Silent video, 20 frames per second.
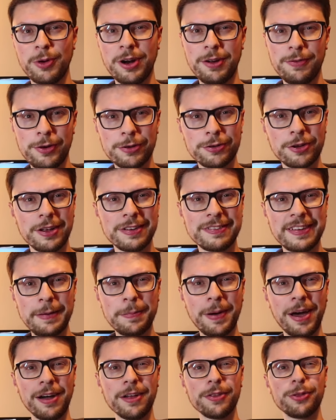when I first got this
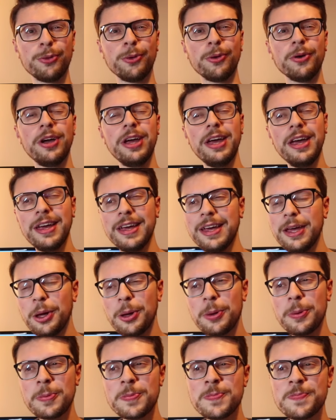email, I thought,
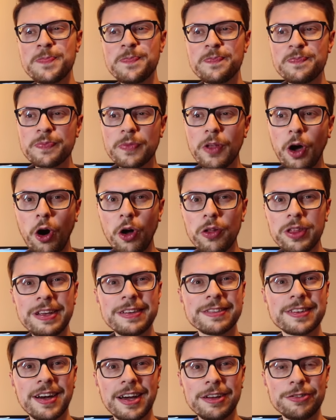are
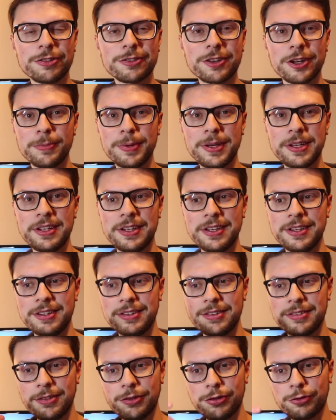these guys just going to be
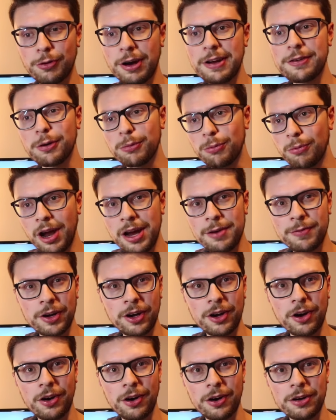straight up Raven
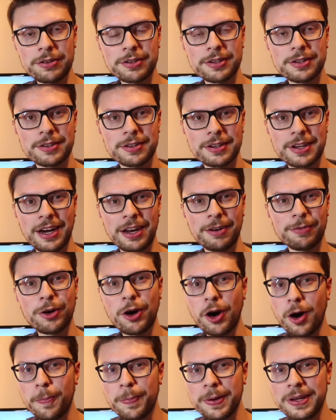Guard kind of
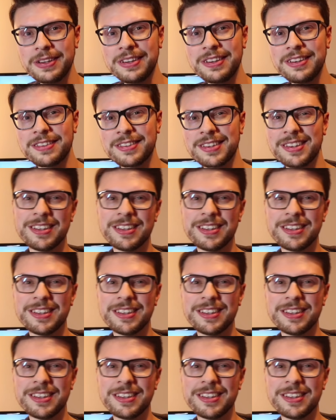copies,